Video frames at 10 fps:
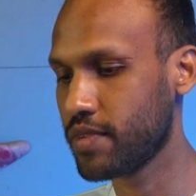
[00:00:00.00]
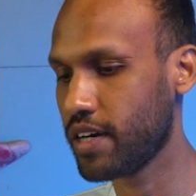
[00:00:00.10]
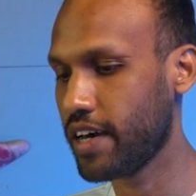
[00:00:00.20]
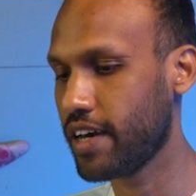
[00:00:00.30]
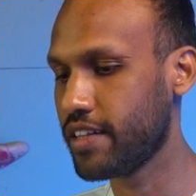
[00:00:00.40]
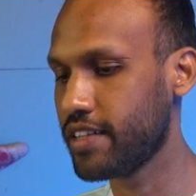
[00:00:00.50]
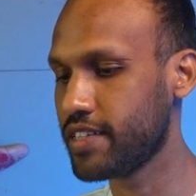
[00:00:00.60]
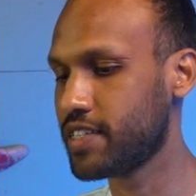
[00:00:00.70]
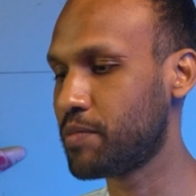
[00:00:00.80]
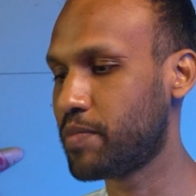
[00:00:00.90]
and
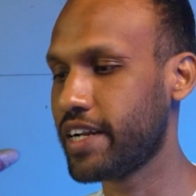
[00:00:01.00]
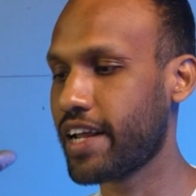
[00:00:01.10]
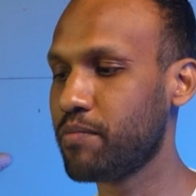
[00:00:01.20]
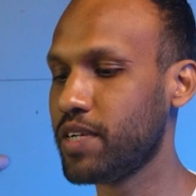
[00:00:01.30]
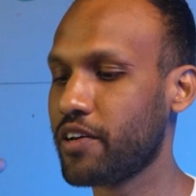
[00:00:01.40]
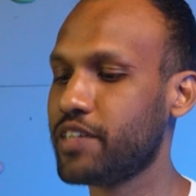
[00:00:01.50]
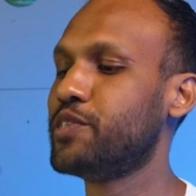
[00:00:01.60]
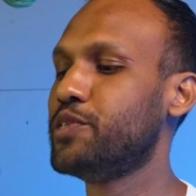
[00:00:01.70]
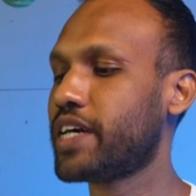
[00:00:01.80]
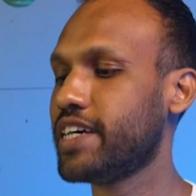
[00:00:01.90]
there's a separate admin login.
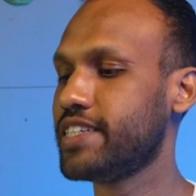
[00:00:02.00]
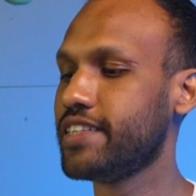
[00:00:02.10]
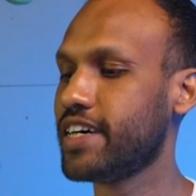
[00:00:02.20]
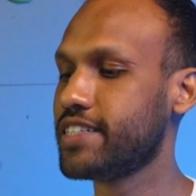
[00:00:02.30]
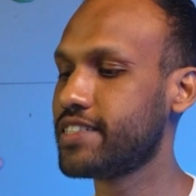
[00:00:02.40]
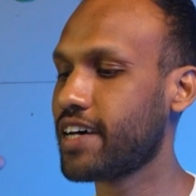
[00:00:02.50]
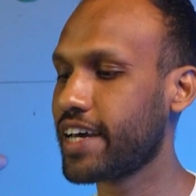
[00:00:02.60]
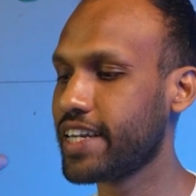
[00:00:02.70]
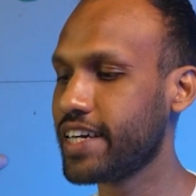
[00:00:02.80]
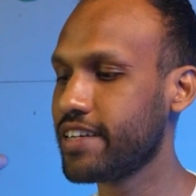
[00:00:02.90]
So you can see there's a
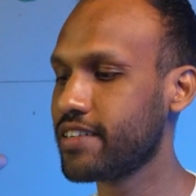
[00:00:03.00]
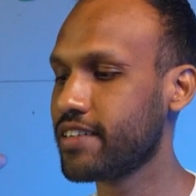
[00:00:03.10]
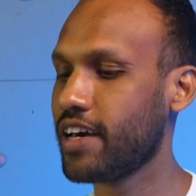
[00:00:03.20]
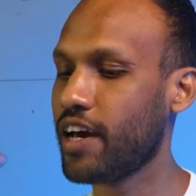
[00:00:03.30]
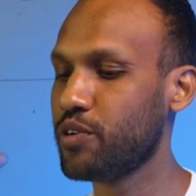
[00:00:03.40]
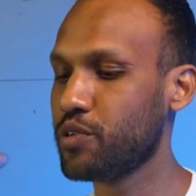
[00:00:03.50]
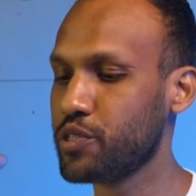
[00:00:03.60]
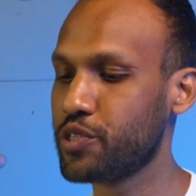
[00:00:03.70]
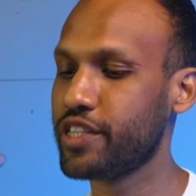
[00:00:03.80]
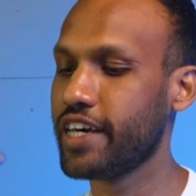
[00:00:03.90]
sign-in, and
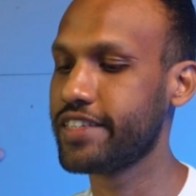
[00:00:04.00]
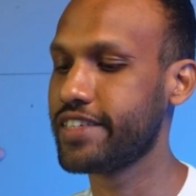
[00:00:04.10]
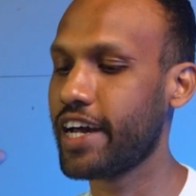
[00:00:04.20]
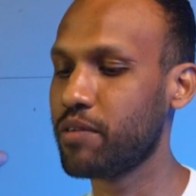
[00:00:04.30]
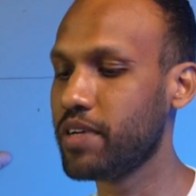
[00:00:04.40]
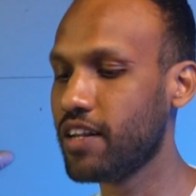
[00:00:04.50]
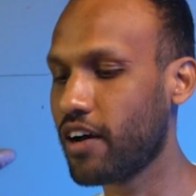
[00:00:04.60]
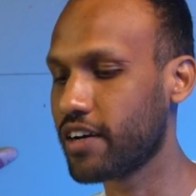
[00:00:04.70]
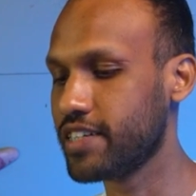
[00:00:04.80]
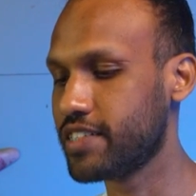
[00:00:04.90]
also there's an admin
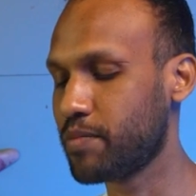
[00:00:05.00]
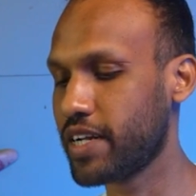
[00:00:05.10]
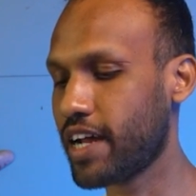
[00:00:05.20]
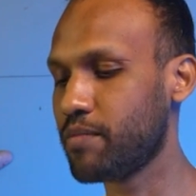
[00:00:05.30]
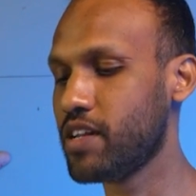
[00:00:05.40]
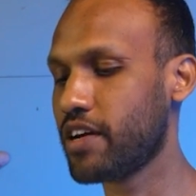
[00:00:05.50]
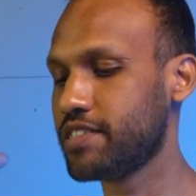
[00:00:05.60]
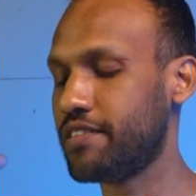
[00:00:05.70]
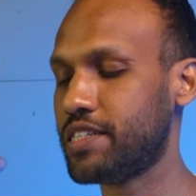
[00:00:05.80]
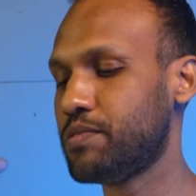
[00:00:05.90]
login, separate admin
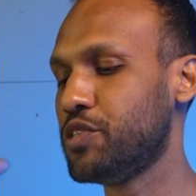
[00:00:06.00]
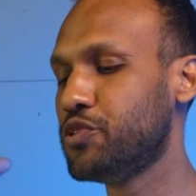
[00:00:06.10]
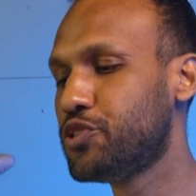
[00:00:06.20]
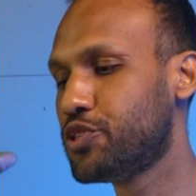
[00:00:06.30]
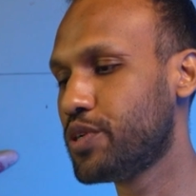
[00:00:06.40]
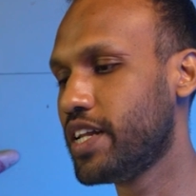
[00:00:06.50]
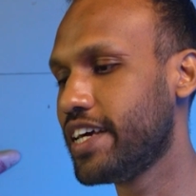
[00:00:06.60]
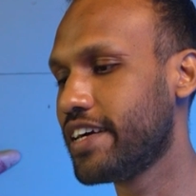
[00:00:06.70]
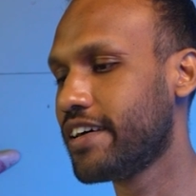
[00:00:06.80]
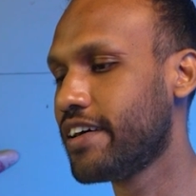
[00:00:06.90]
logins as well.
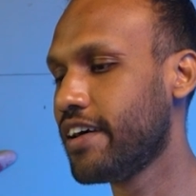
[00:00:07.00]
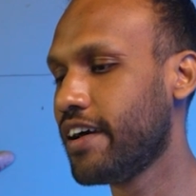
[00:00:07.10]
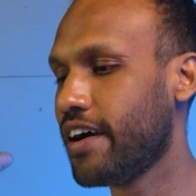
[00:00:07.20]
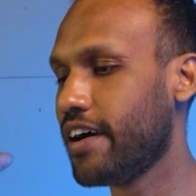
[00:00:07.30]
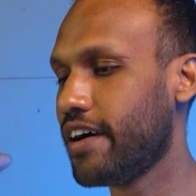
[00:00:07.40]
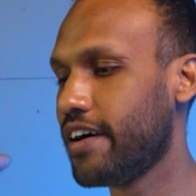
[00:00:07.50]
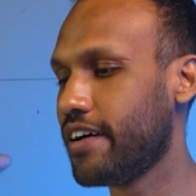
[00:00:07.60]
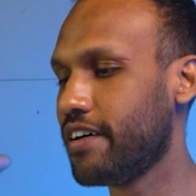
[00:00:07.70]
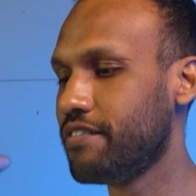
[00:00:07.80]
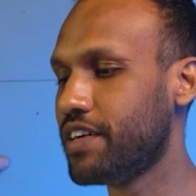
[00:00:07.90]
Usually
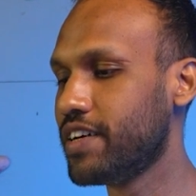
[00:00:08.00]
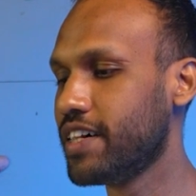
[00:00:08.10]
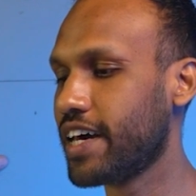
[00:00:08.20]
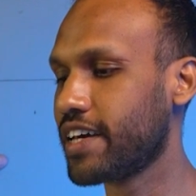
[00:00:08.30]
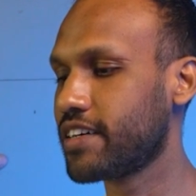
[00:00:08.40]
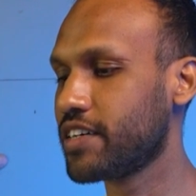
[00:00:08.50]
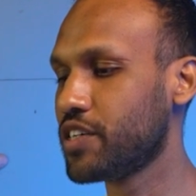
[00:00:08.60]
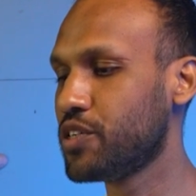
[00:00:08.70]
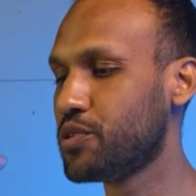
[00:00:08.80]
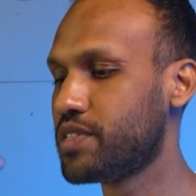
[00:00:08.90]
we will like
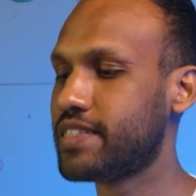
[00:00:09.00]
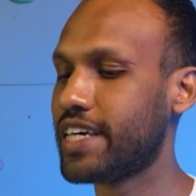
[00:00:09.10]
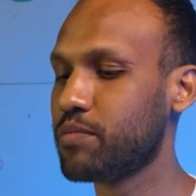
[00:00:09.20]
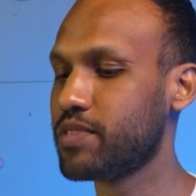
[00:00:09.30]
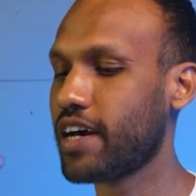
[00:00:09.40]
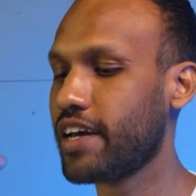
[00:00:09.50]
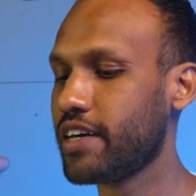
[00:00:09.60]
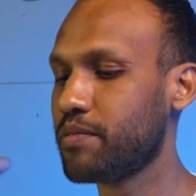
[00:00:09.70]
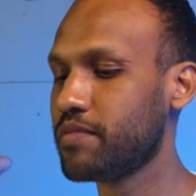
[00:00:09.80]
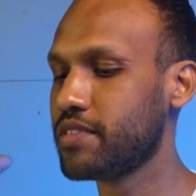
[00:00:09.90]
use the same
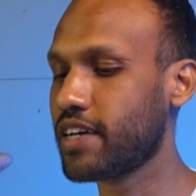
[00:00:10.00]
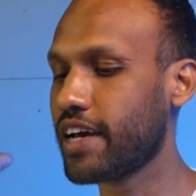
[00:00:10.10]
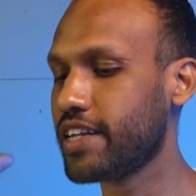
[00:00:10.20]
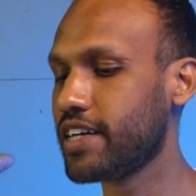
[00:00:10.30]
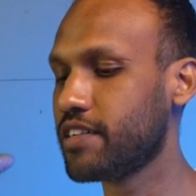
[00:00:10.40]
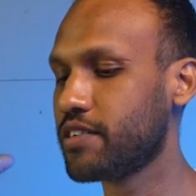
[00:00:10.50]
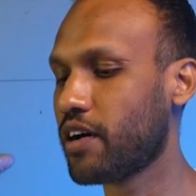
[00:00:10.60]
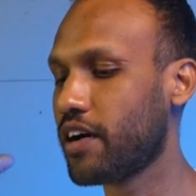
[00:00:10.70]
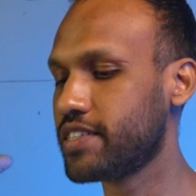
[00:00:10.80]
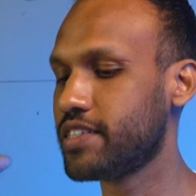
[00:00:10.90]
sign-in
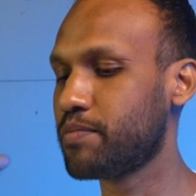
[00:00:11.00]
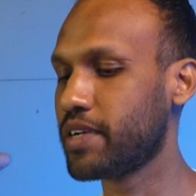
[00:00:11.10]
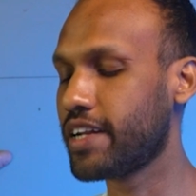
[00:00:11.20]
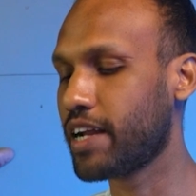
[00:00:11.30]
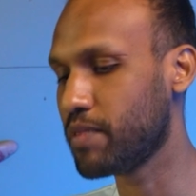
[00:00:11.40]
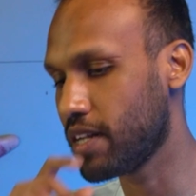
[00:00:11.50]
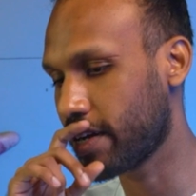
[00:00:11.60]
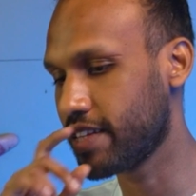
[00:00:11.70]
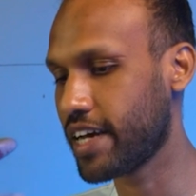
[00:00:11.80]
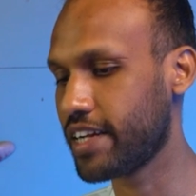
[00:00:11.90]
or a separate admin
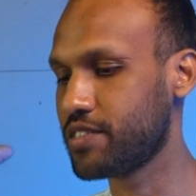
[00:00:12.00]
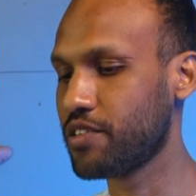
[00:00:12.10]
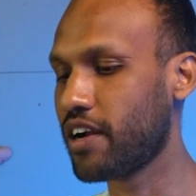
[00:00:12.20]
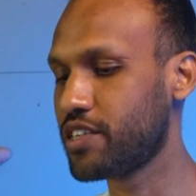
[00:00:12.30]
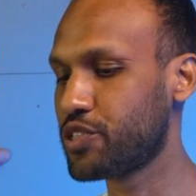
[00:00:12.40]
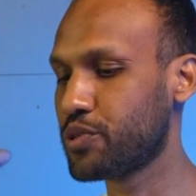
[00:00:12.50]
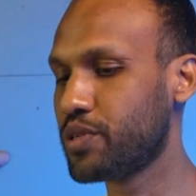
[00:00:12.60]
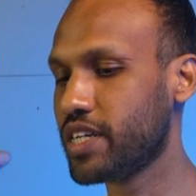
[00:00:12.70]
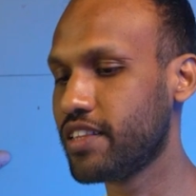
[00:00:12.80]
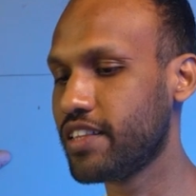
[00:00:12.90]
login that is not
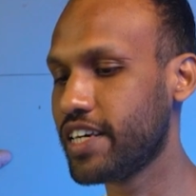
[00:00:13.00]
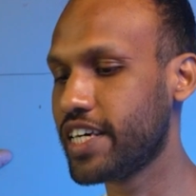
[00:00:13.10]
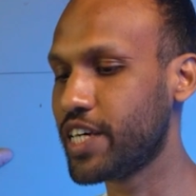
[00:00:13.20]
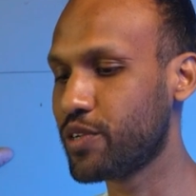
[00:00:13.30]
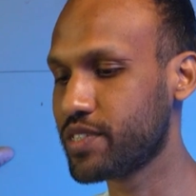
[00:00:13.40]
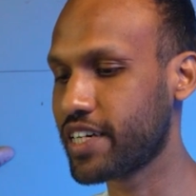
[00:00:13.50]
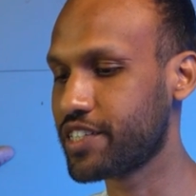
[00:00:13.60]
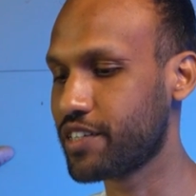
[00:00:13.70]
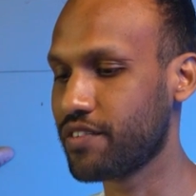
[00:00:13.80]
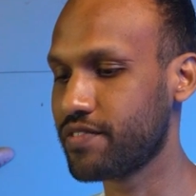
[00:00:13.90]
shown in the hero
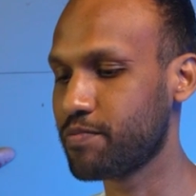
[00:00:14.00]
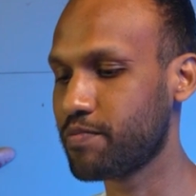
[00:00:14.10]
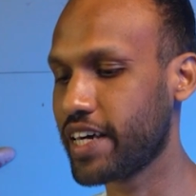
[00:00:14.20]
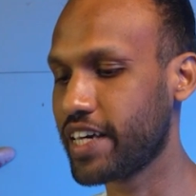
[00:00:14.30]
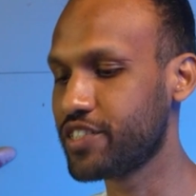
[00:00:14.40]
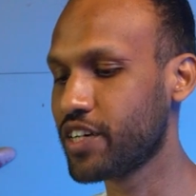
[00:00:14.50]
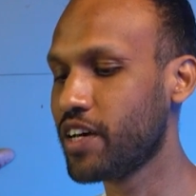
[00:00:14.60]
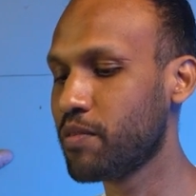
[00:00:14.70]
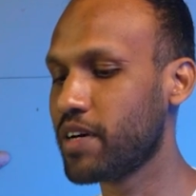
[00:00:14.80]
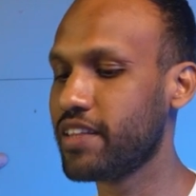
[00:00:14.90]
section of the page,
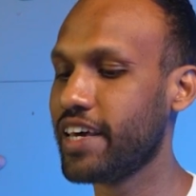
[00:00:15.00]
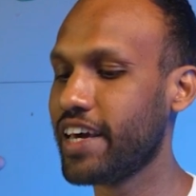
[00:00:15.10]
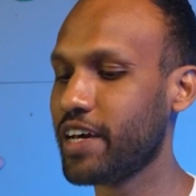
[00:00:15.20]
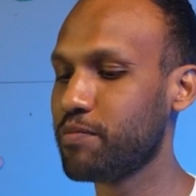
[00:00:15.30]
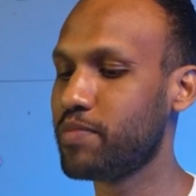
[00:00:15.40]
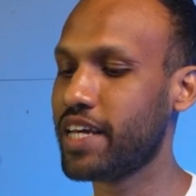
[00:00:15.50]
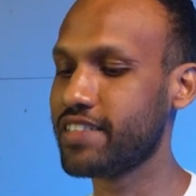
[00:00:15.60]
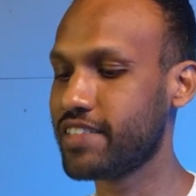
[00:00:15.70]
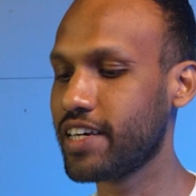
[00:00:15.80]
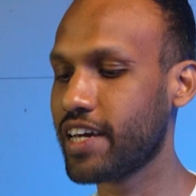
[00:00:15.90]
but they
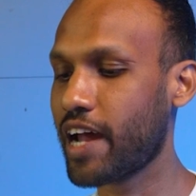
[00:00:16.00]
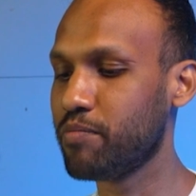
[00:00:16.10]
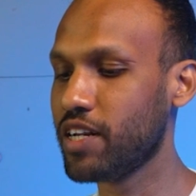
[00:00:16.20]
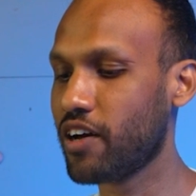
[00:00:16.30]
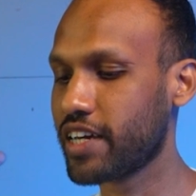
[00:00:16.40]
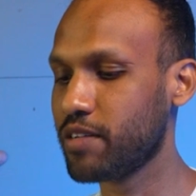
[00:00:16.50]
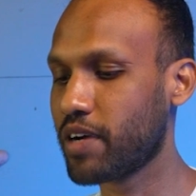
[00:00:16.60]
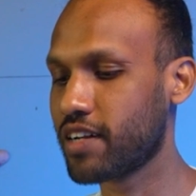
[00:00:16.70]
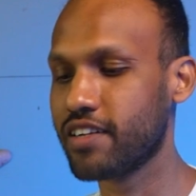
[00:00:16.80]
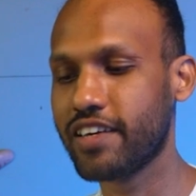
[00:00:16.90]
place the admin login
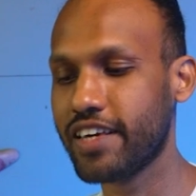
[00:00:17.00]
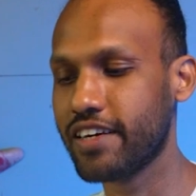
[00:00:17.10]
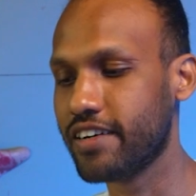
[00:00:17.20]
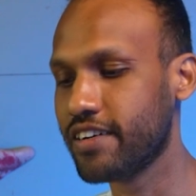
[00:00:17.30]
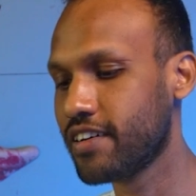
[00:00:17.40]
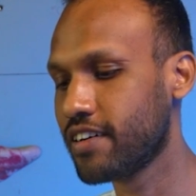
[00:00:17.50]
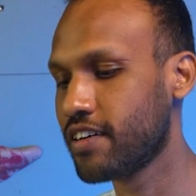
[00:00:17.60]
button here,